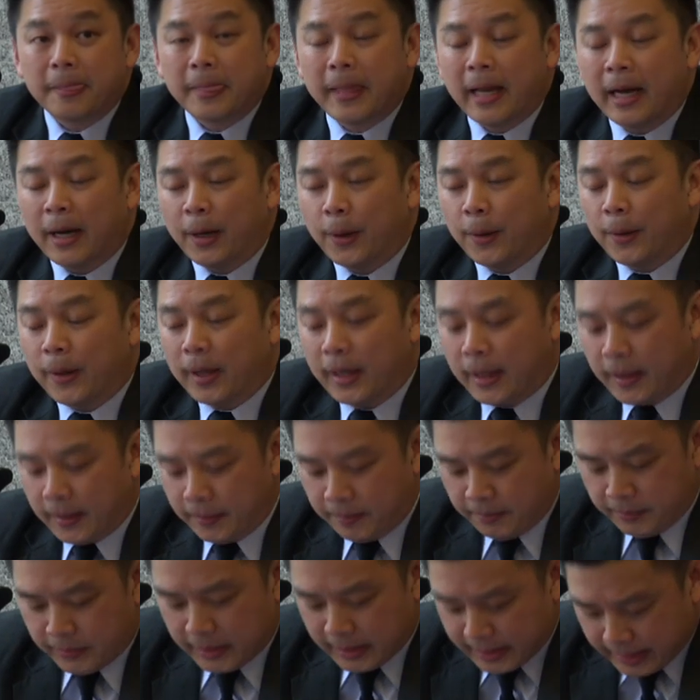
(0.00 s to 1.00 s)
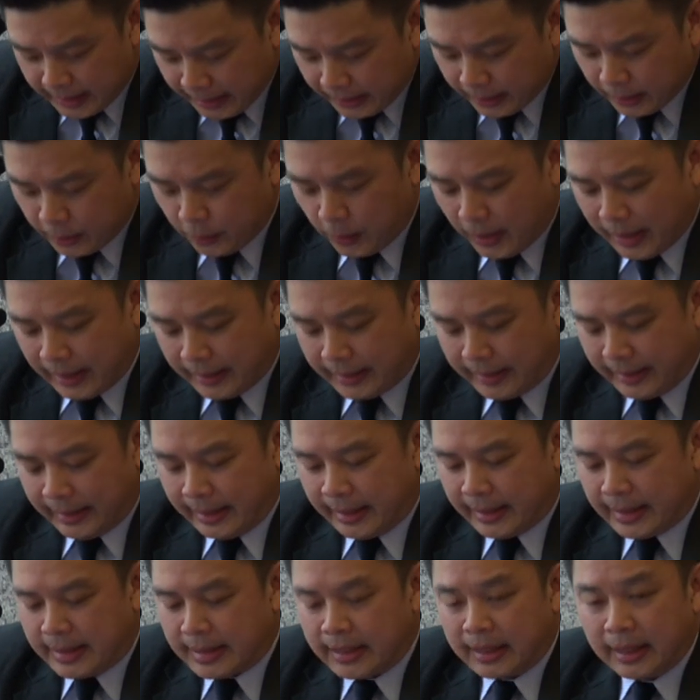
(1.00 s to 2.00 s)
Now, the second one
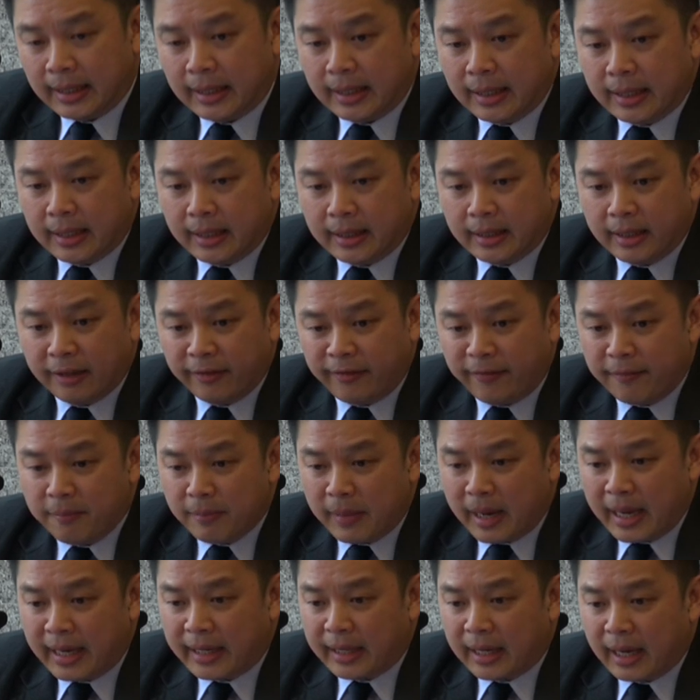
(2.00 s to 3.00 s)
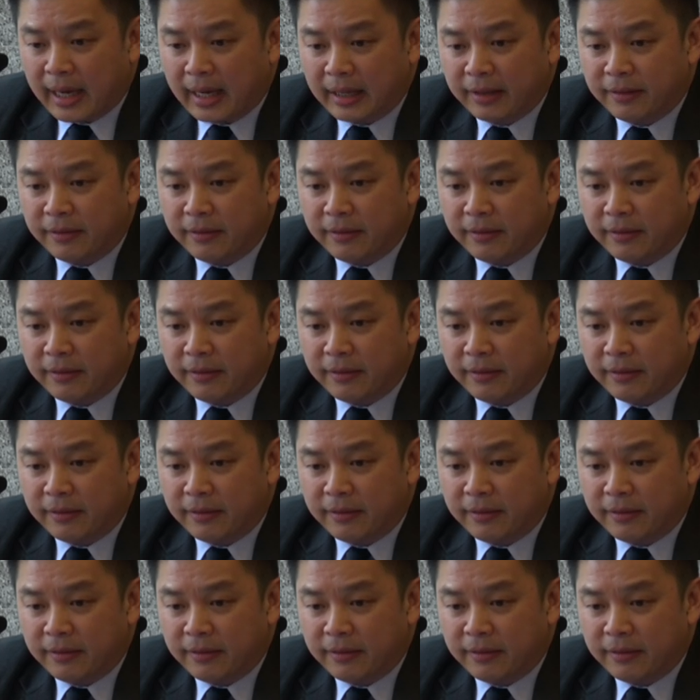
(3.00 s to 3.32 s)
is the fake